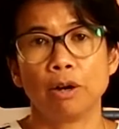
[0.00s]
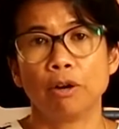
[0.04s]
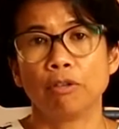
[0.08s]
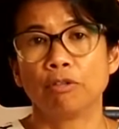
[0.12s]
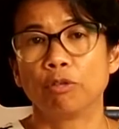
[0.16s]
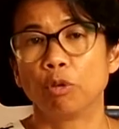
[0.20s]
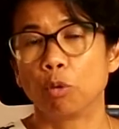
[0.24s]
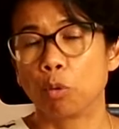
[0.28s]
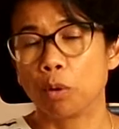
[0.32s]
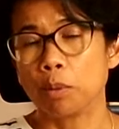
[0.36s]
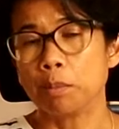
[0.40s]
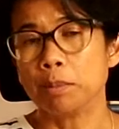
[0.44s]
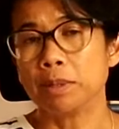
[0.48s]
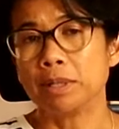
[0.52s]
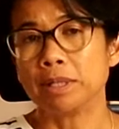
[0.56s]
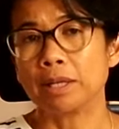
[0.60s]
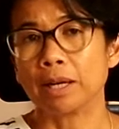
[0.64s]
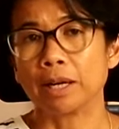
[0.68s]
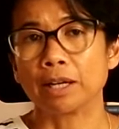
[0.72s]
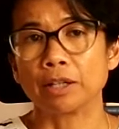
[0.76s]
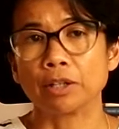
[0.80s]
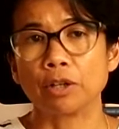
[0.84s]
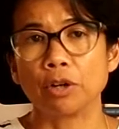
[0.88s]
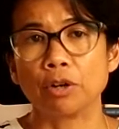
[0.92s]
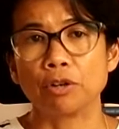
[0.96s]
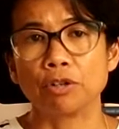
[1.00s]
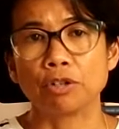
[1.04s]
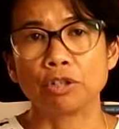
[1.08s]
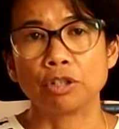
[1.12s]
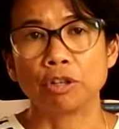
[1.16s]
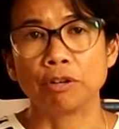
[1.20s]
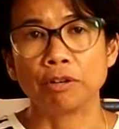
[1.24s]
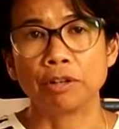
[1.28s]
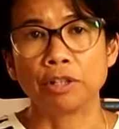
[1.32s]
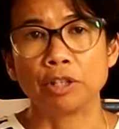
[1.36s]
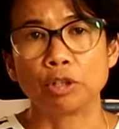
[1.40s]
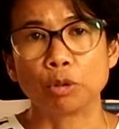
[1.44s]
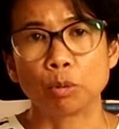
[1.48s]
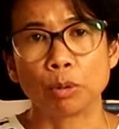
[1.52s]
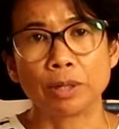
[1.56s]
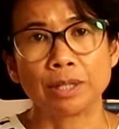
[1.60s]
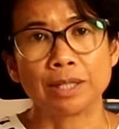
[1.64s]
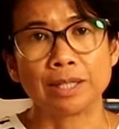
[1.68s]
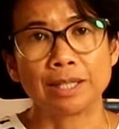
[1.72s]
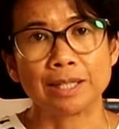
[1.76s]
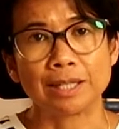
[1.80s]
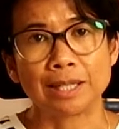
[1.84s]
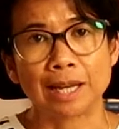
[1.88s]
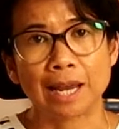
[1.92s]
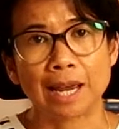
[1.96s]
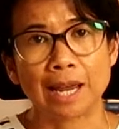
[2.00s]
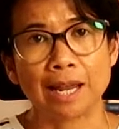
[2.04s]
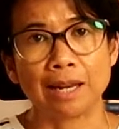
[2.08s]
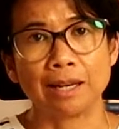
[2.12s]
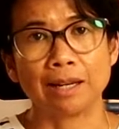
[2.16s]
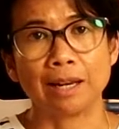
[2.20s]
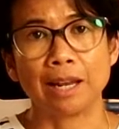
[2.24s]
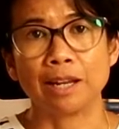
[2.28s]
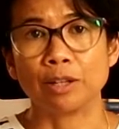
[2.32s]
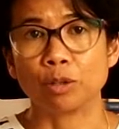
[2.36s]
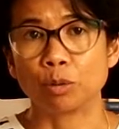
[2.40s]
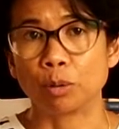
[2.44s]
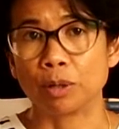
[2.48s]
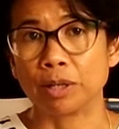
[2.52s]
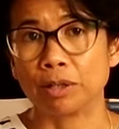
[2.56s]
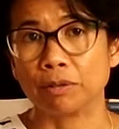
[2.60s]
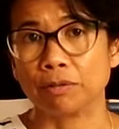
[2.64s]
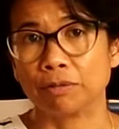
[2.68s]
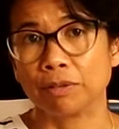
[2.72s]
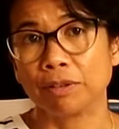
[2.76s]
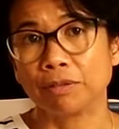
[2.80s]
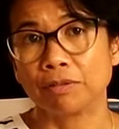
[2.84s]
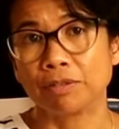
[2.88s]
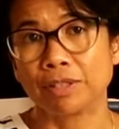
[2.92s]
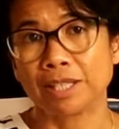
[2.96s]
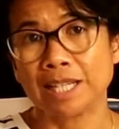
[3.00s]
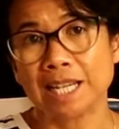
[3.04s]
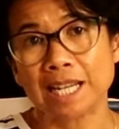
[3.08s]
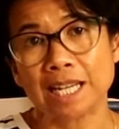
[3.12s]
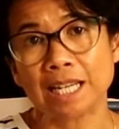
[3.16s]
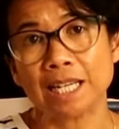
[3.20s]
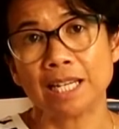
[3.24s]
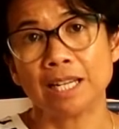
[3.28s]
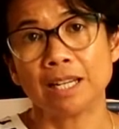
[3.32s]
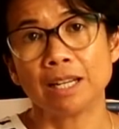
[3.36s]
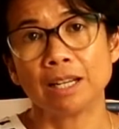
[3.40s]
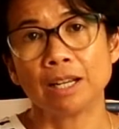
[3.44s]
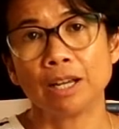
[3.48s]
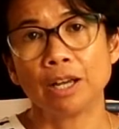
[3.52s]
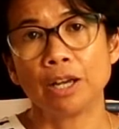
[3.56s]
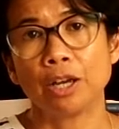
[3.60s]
For women diagnosed during 2010 and 2015,